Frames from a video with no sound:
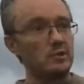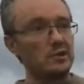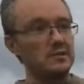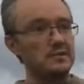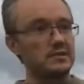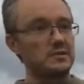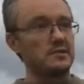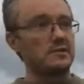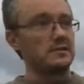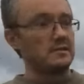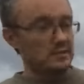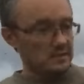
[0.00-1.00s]

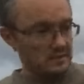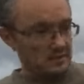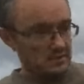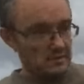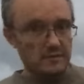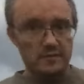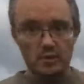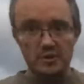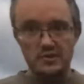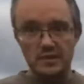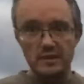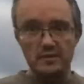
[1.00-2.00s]
watts
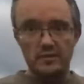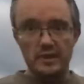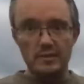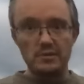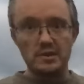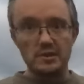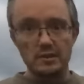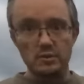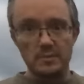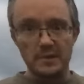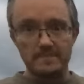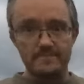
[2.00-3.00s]
14,000
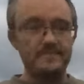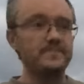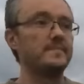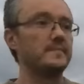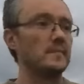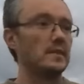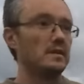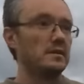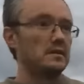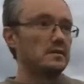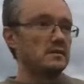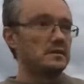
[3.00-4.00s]
lumen,
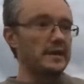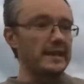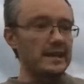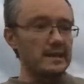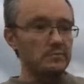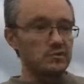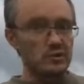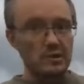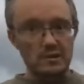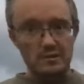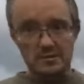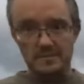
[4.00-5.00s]
9 amp
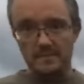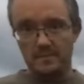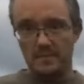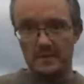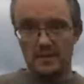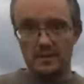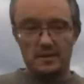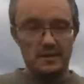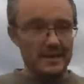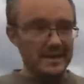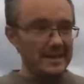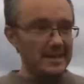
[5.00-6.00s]
draw,
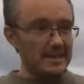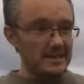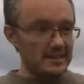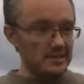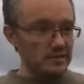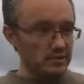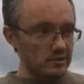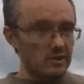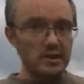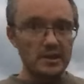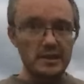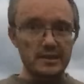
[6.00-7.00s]
and you're
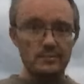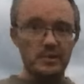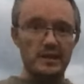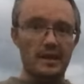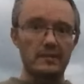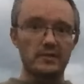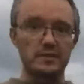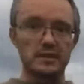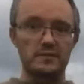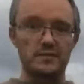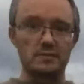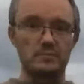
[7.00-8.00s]
going to need a big heavy
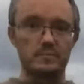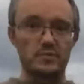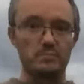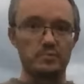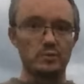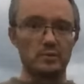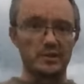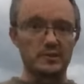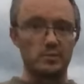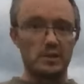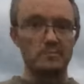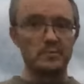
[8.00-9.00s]
lift to, to pull
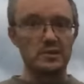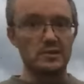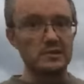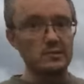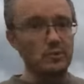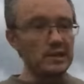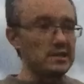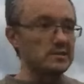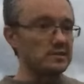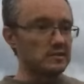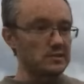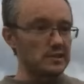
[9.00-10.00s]
this one because it weighs
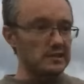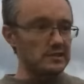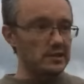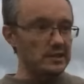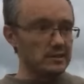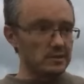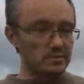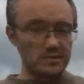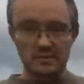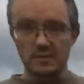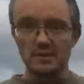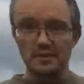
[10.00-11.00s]
6
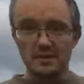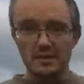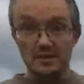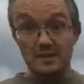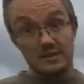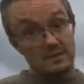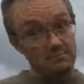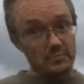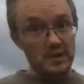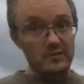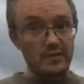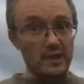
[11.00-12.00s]
kilos.
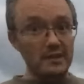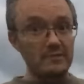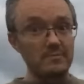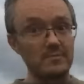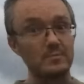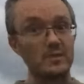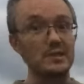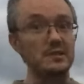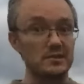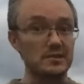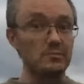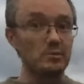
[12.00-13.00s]
Bit of fun, but
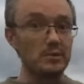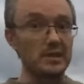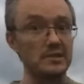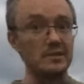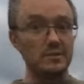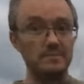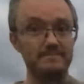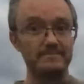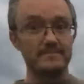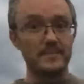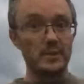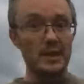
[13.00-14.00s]
let's see what we can do.
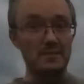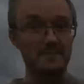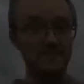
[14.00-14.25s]
Okay.